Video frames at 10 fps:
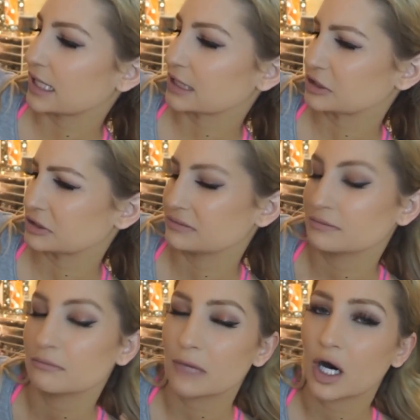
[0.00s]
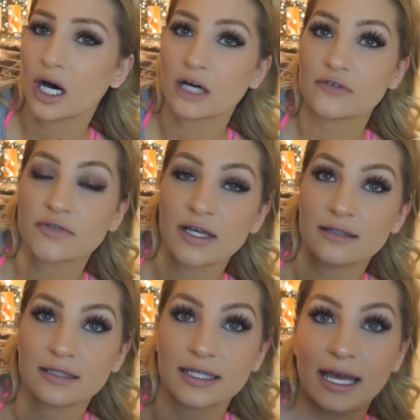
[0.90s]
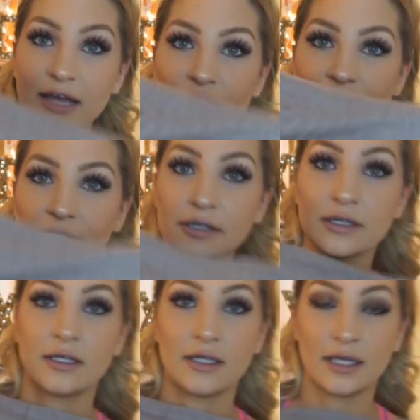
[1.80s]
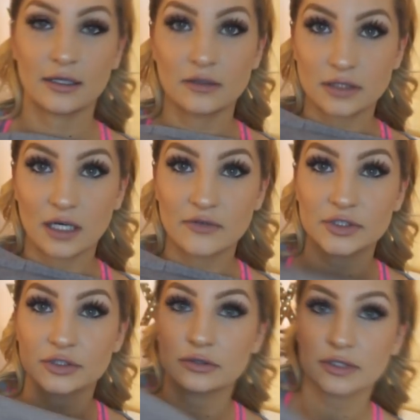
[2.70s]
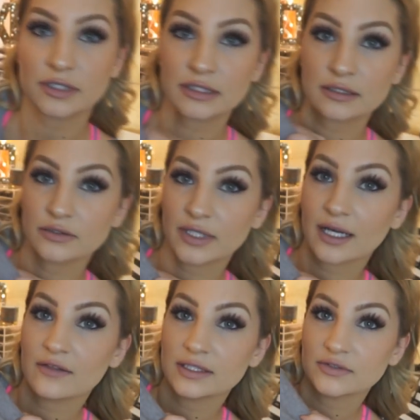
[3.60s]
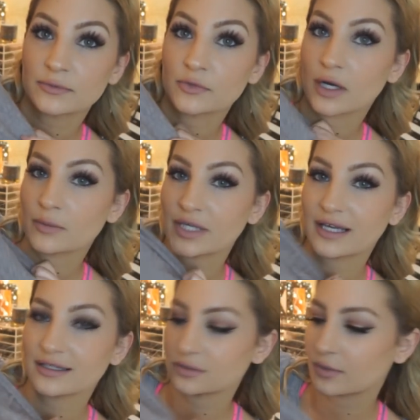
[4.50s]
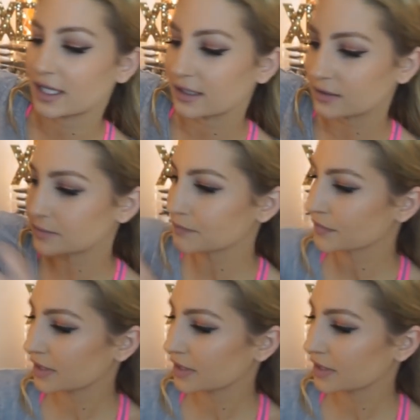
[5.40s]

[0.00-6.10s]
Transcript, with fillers: slash mauve, like heathered, and it goes off the shoulders. So I got this from Romwe as well,